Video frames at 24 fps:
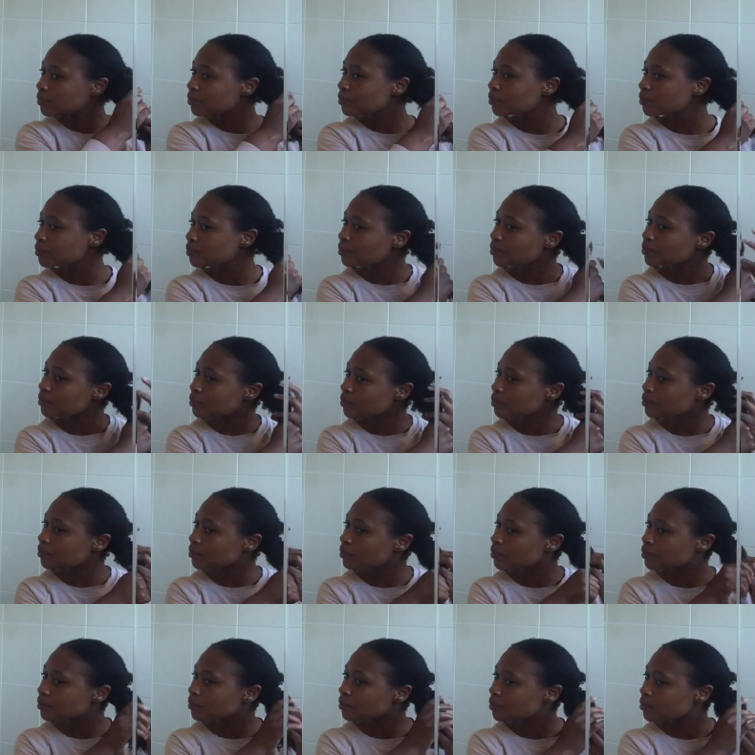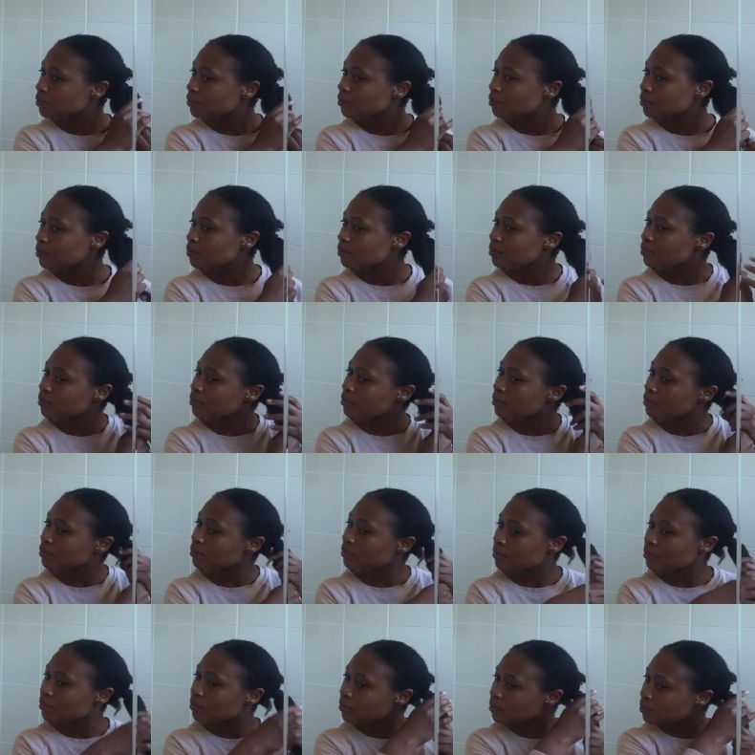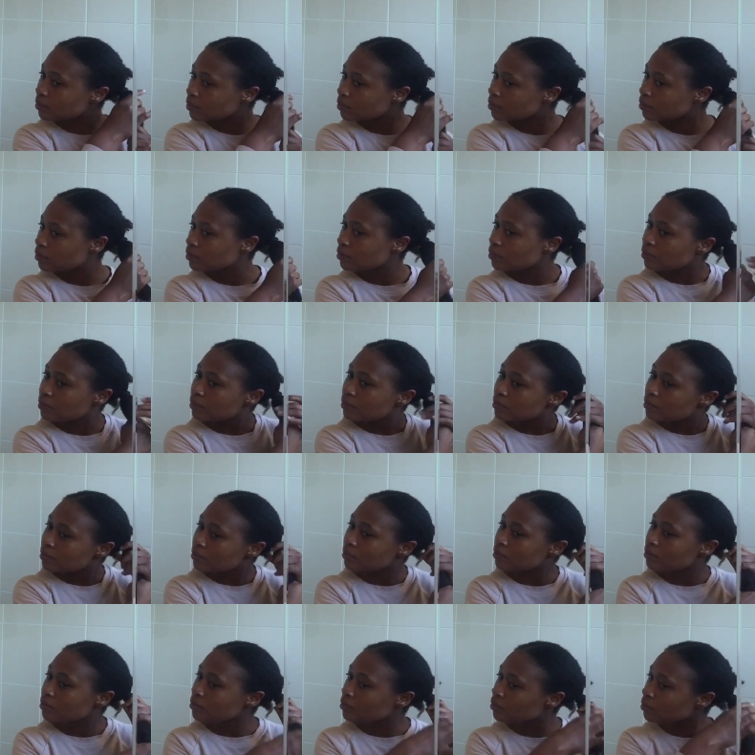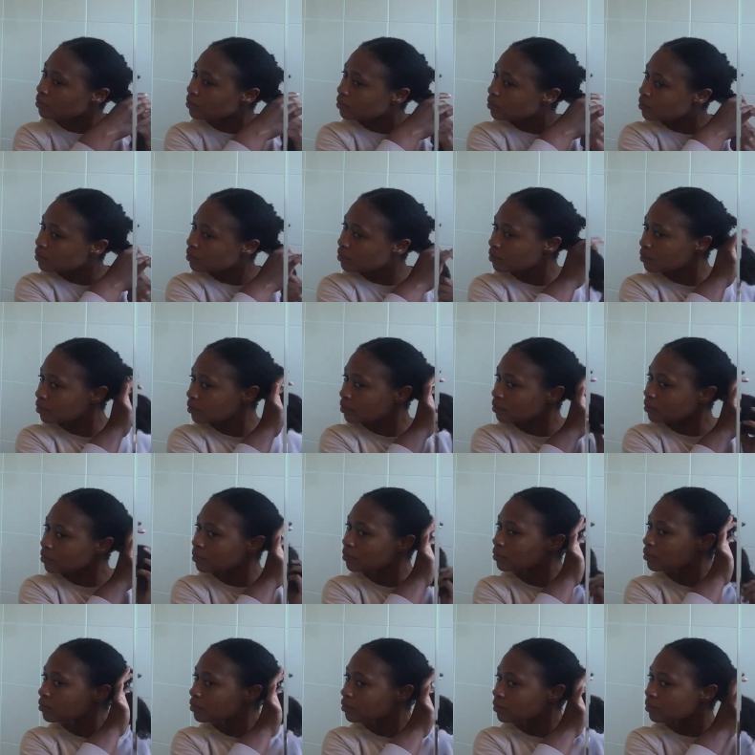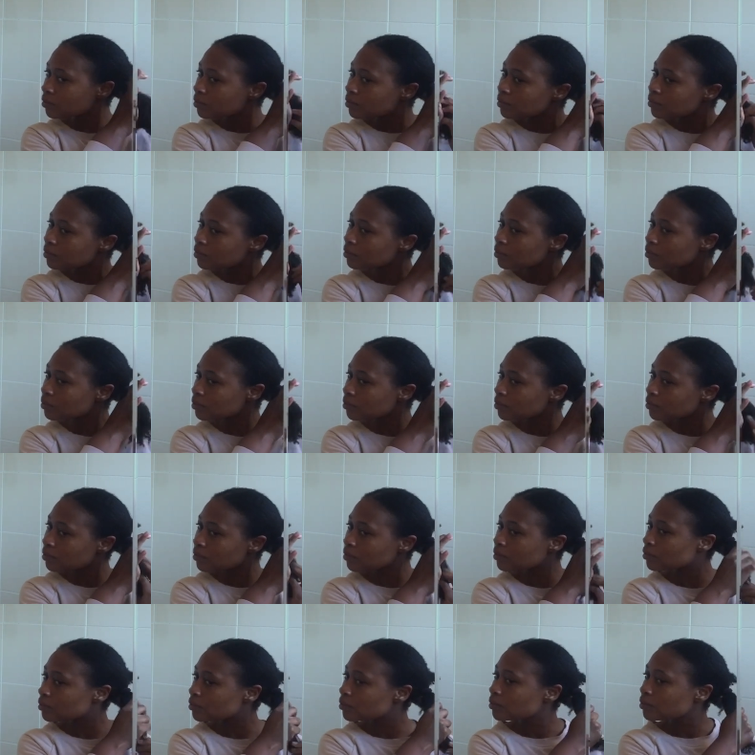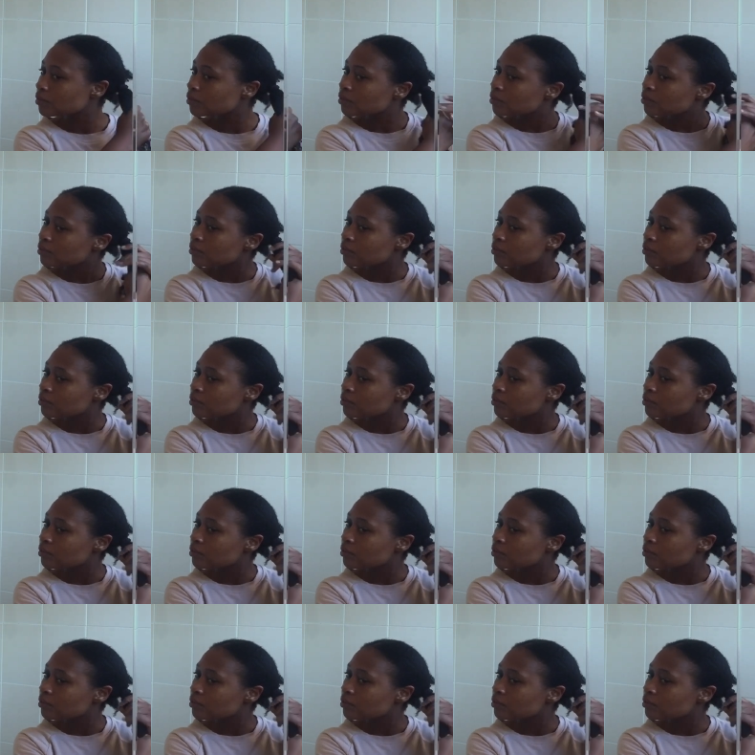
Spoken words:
Once I'm done with my other side, I'm just going to stretch down my hair and then